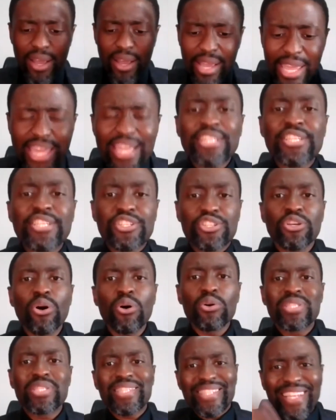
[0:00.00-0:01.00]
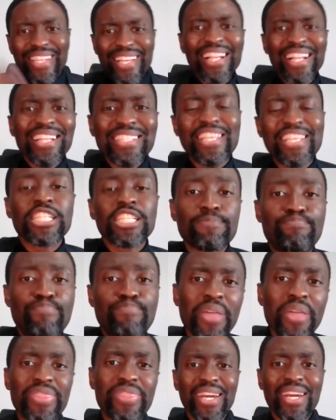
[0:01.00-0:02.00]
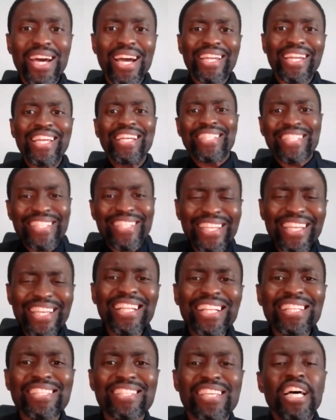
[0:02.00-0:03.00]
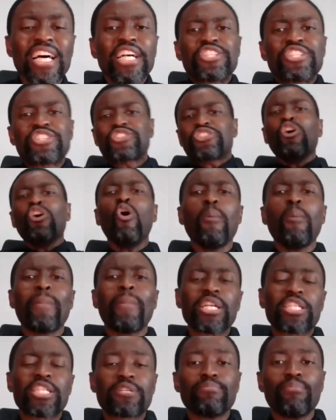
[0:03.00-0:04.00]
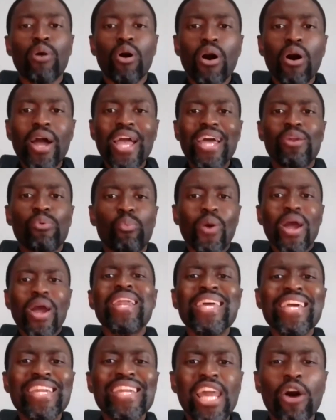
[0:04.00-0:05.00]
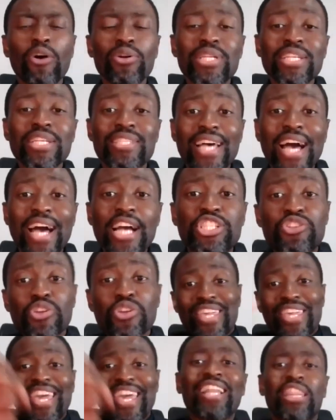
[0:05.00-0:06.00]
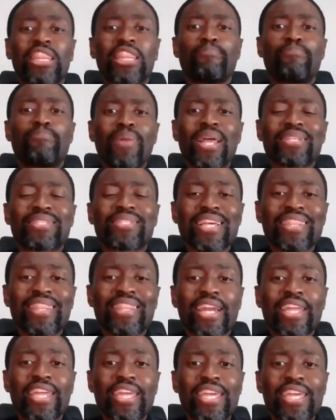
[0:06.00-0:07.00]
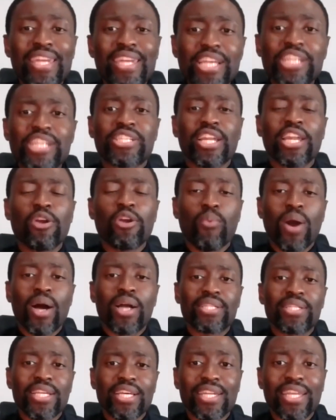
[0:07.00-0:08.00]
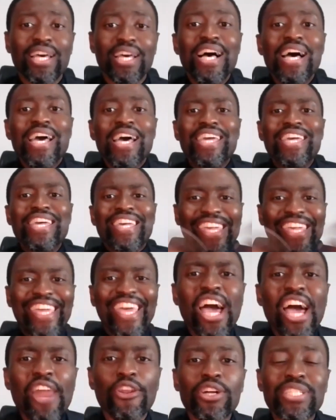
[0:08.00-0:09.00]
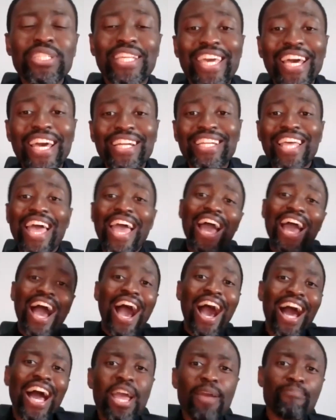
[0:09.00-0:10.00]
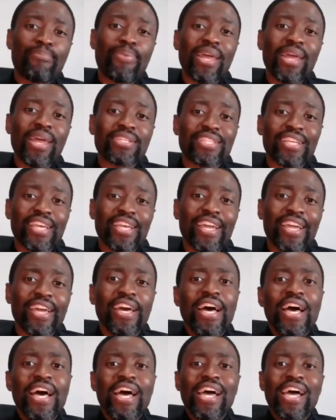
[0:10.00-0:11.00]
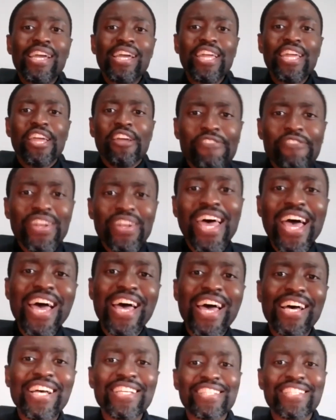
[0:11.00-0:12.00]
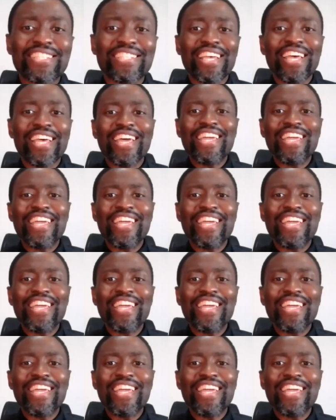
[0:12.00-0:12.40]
uh, Esau sells his birthright. He sells so much more. And when he now decides to get the blessing that he initially wanted, he cannot get a high blessing, even as